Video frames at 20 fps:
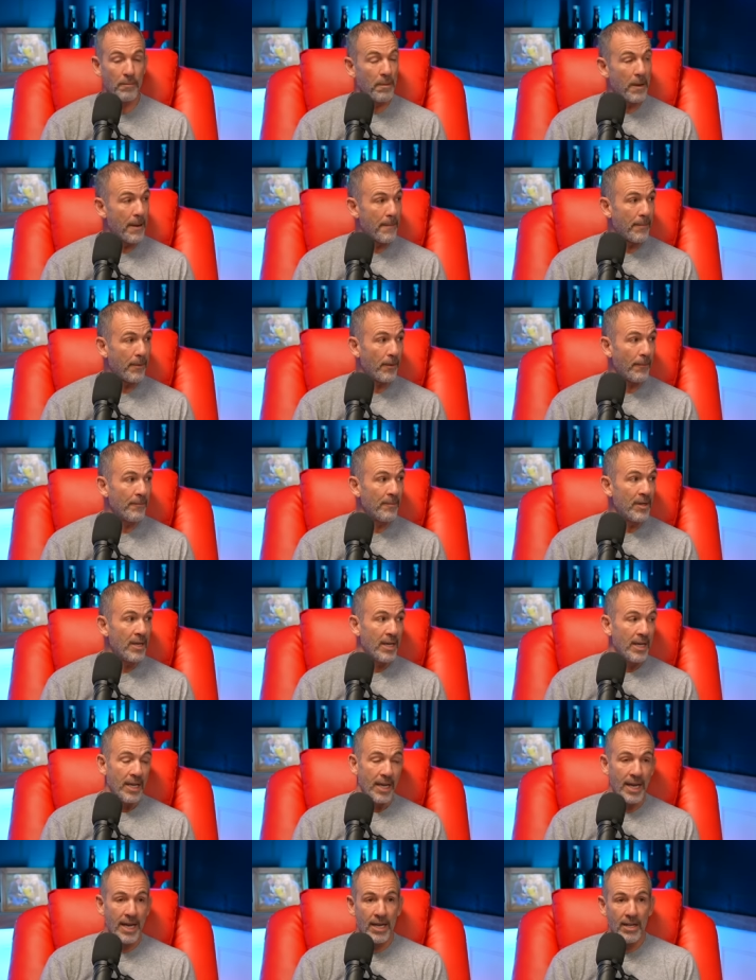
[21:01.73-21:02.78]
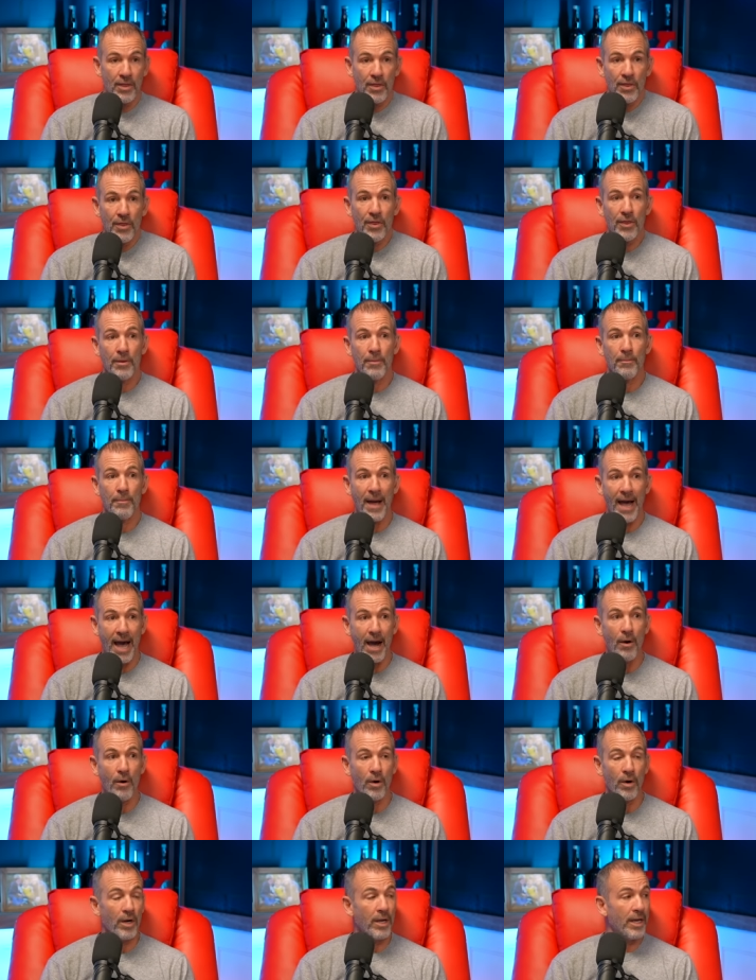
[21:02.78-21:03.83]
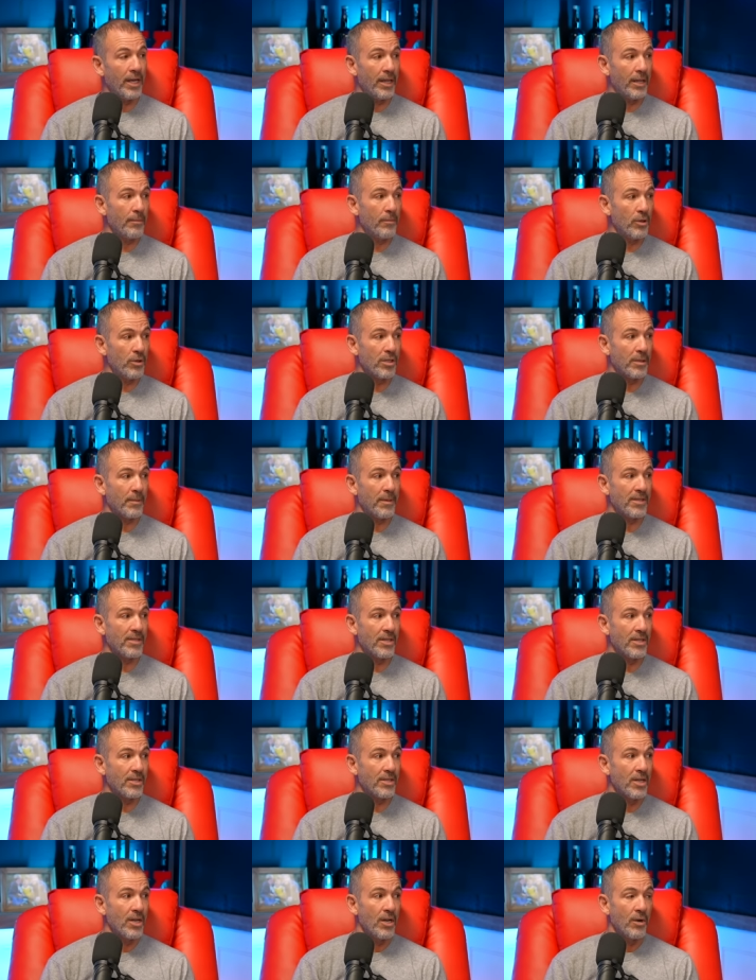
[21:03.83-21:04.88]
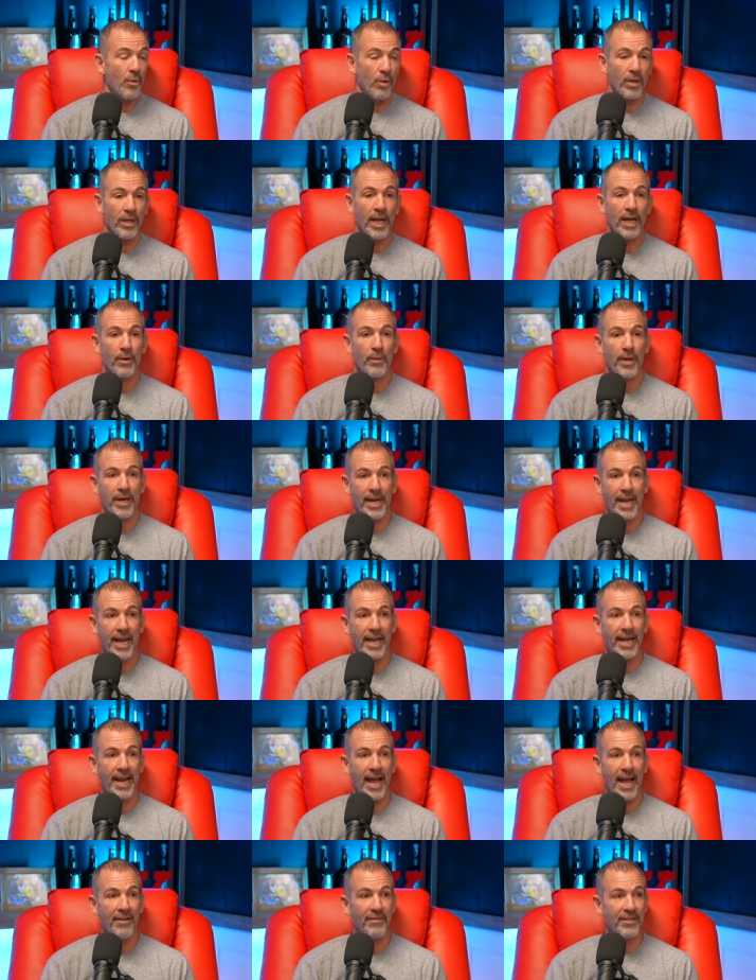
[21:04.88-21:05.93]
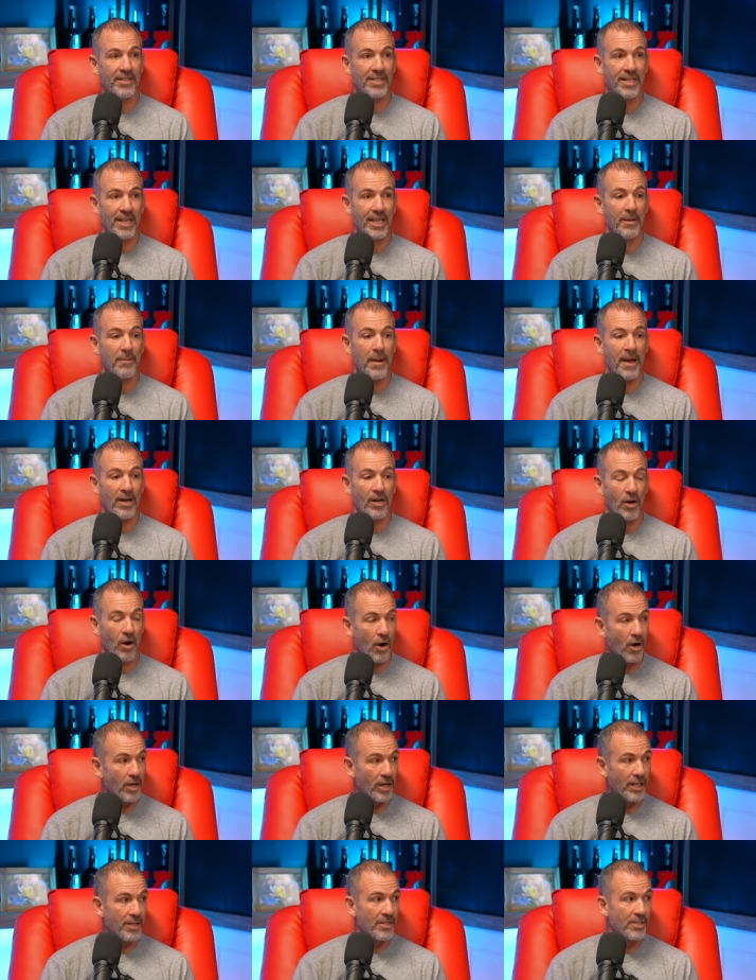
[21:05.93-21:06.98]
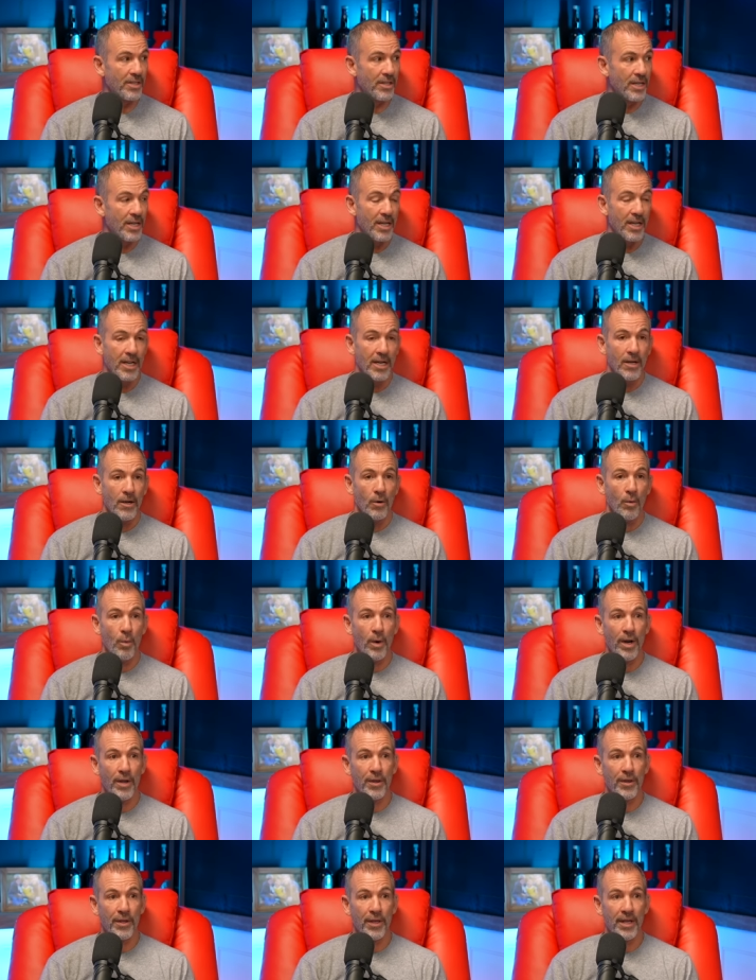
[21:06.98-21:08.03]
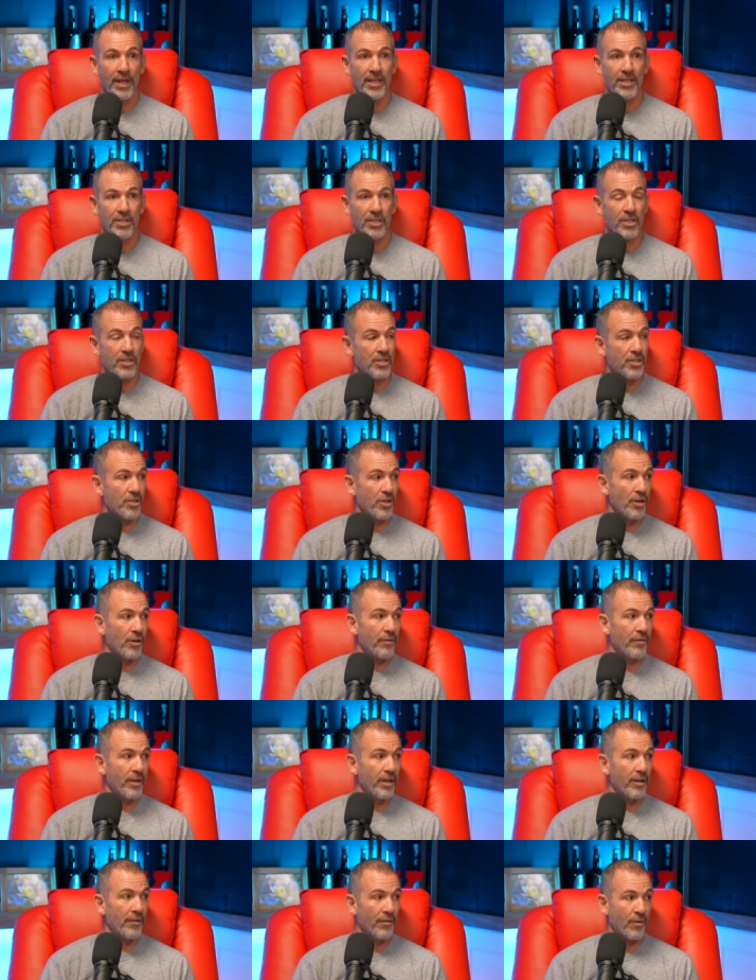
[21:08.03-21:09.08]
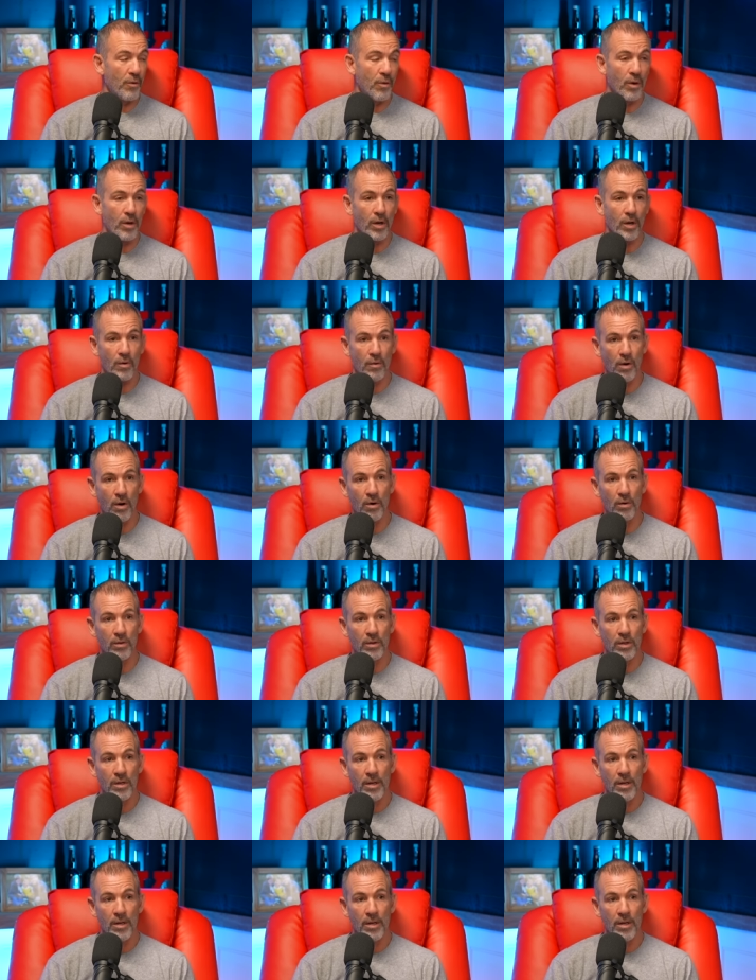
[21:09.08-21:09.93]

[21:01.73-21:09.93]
people in power in the music business were like we can't have this independent artist with his conservative quote unquote